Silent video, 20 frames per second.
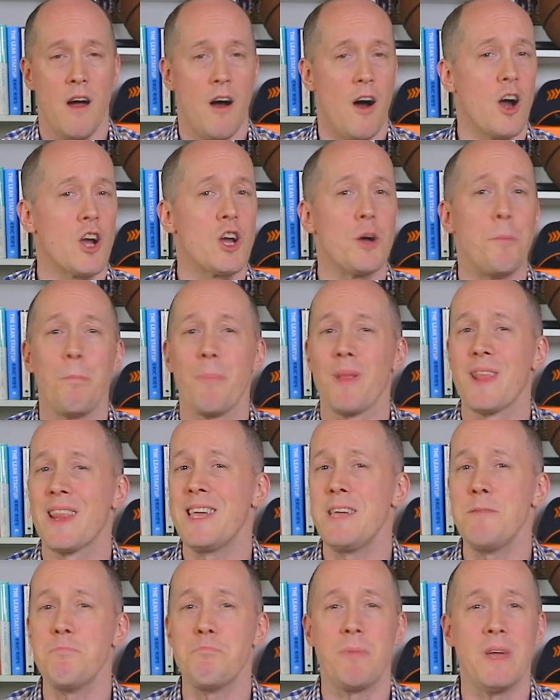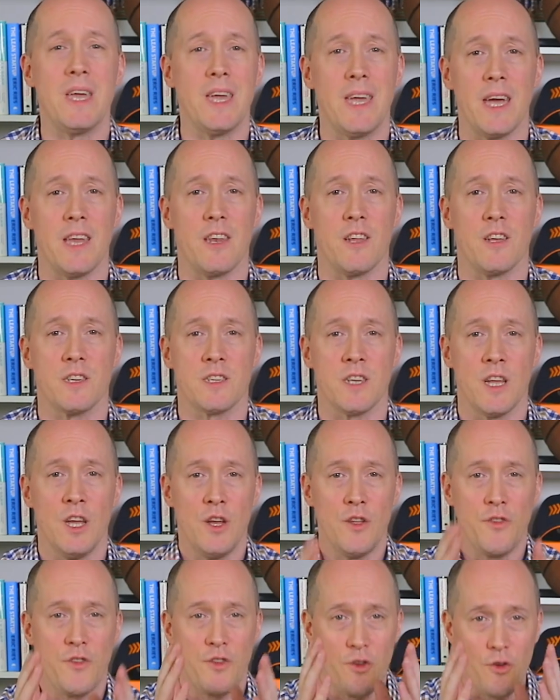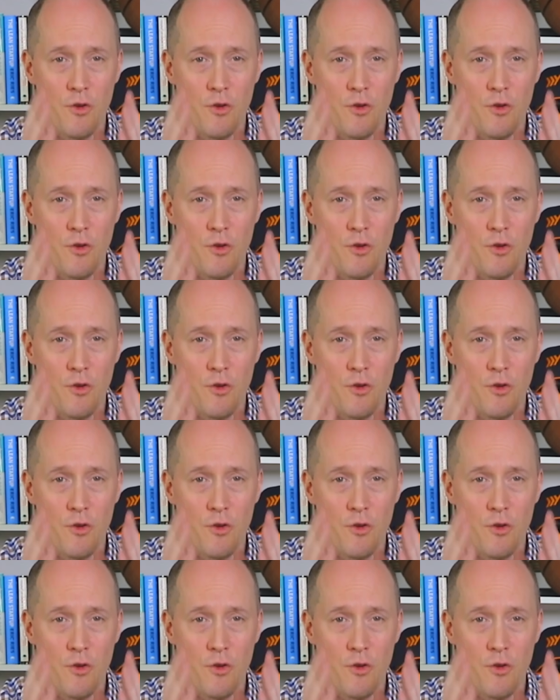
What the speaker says: are complete beginners to